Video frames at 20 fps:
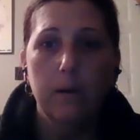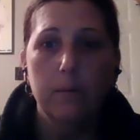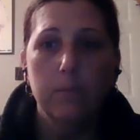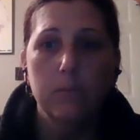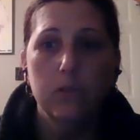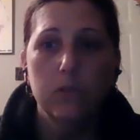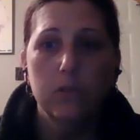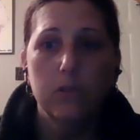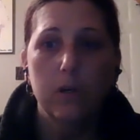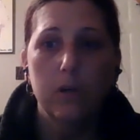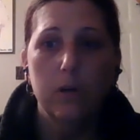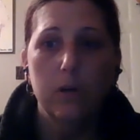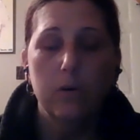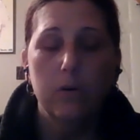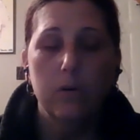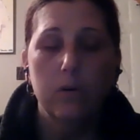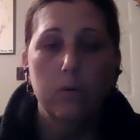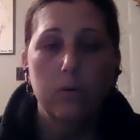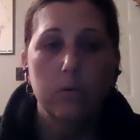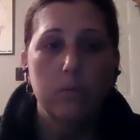
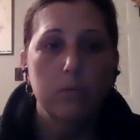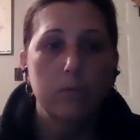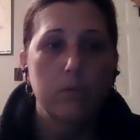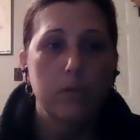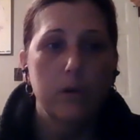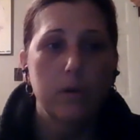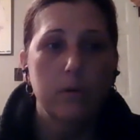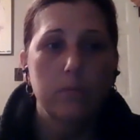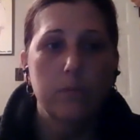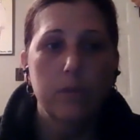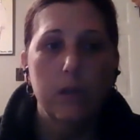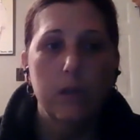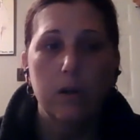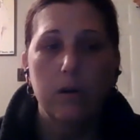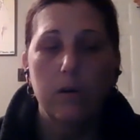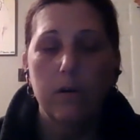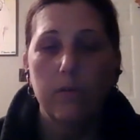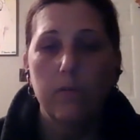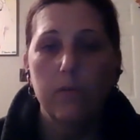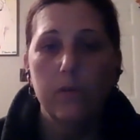So, you
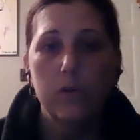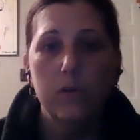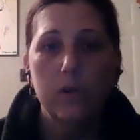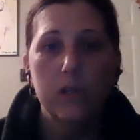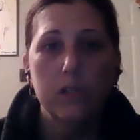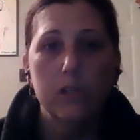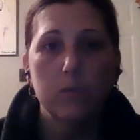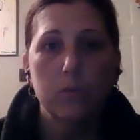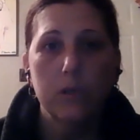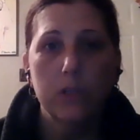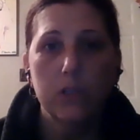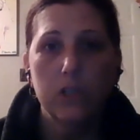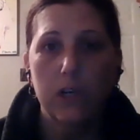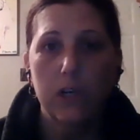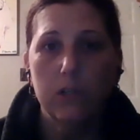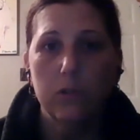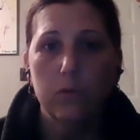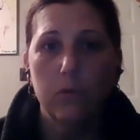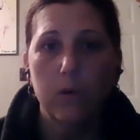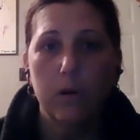know, if you need to reach
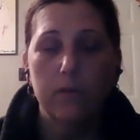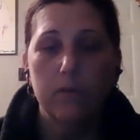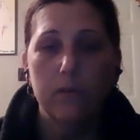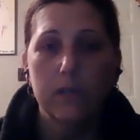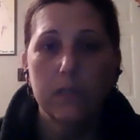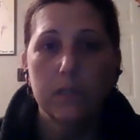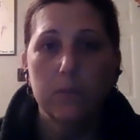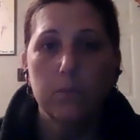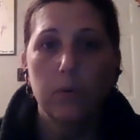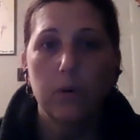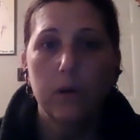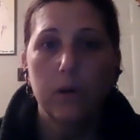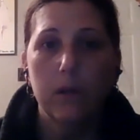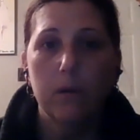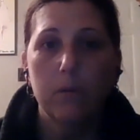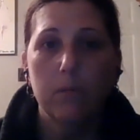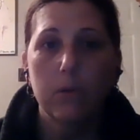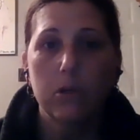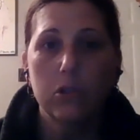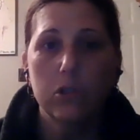out to one of us pretty
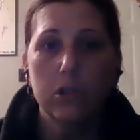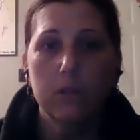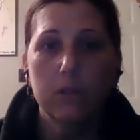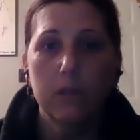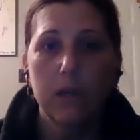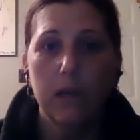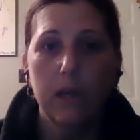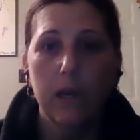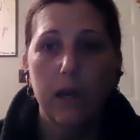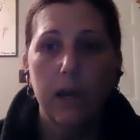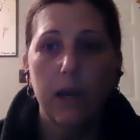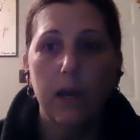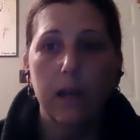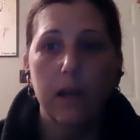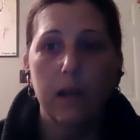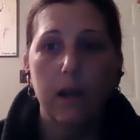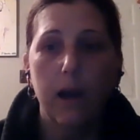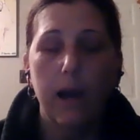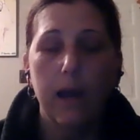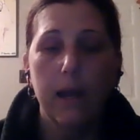emergently
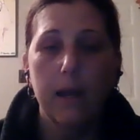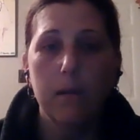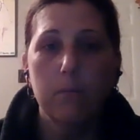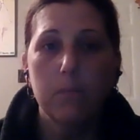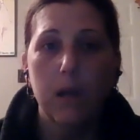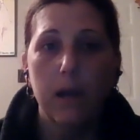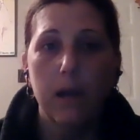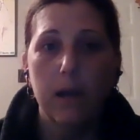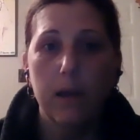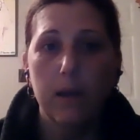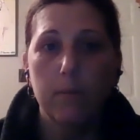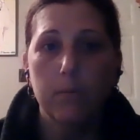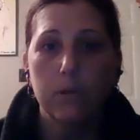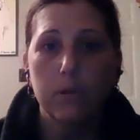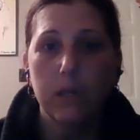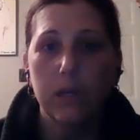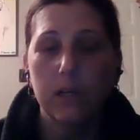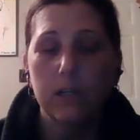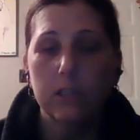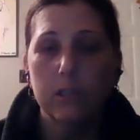and I am not able
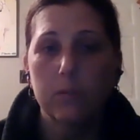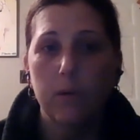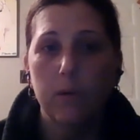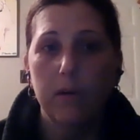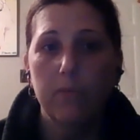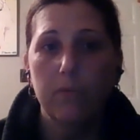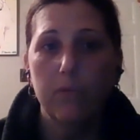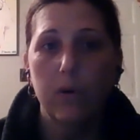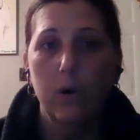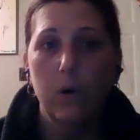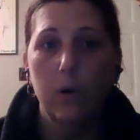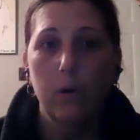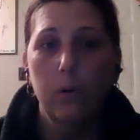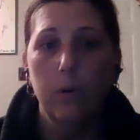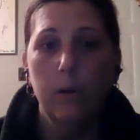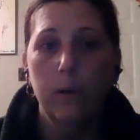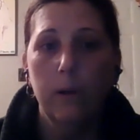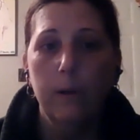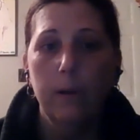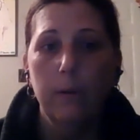to answer my phone,
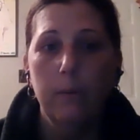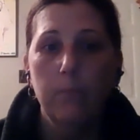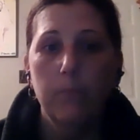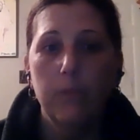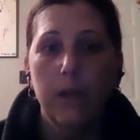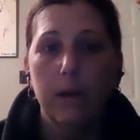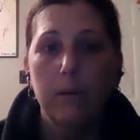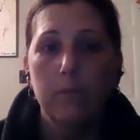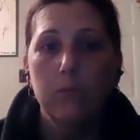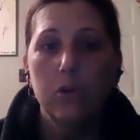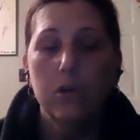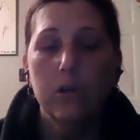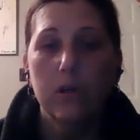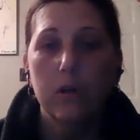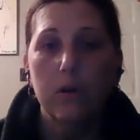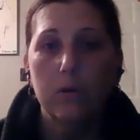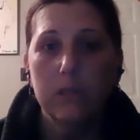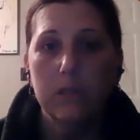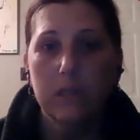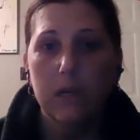you can
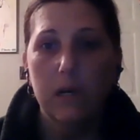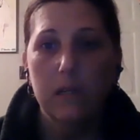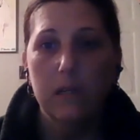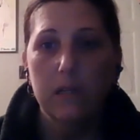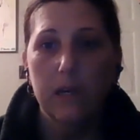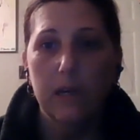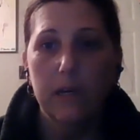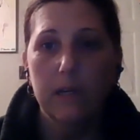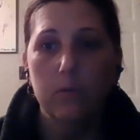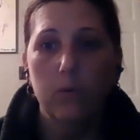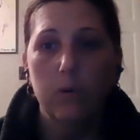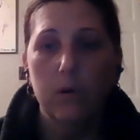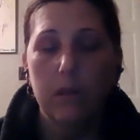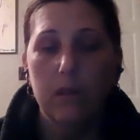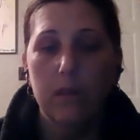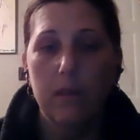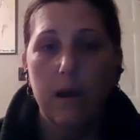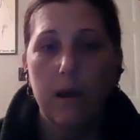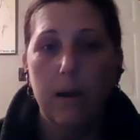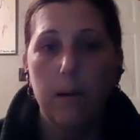always contact one
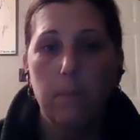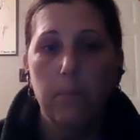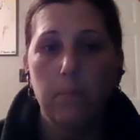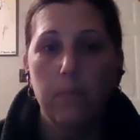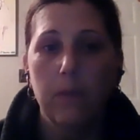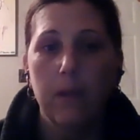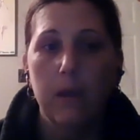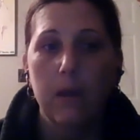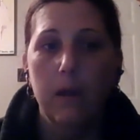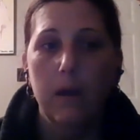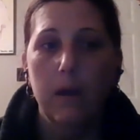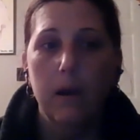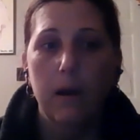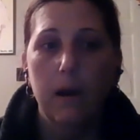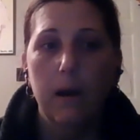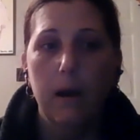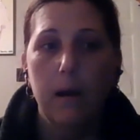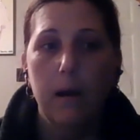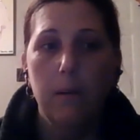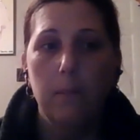of them
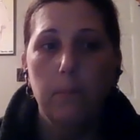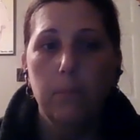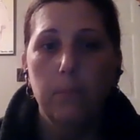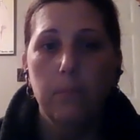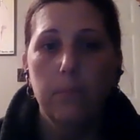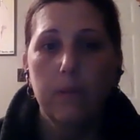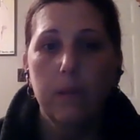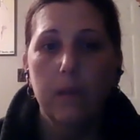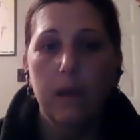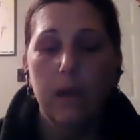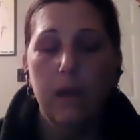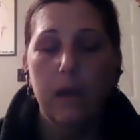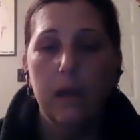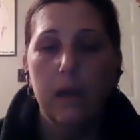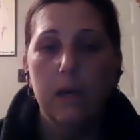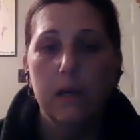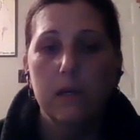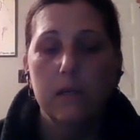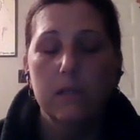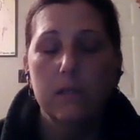
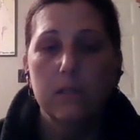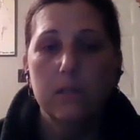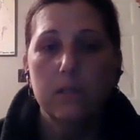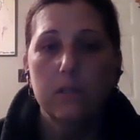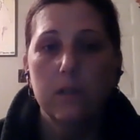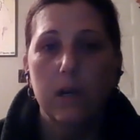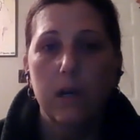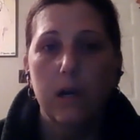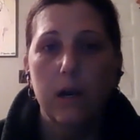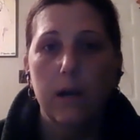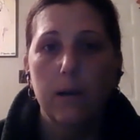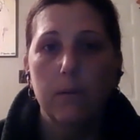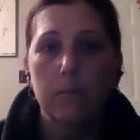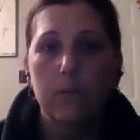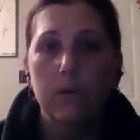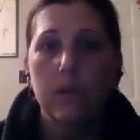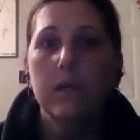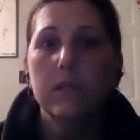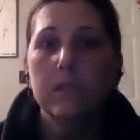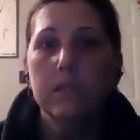and
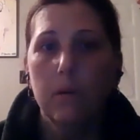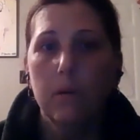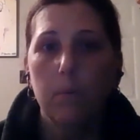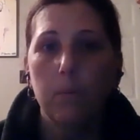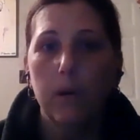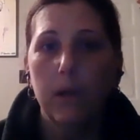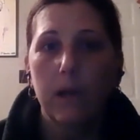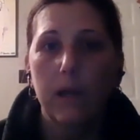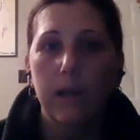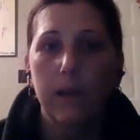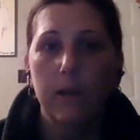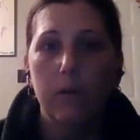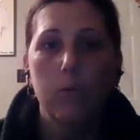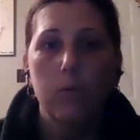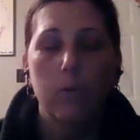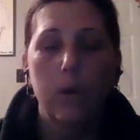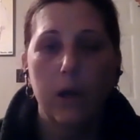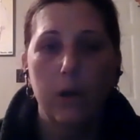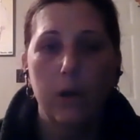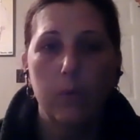get somebody
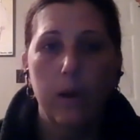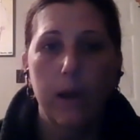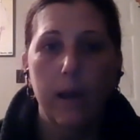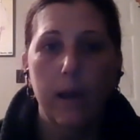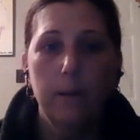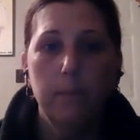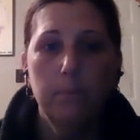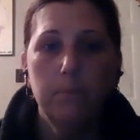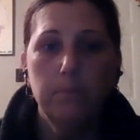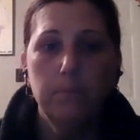right away.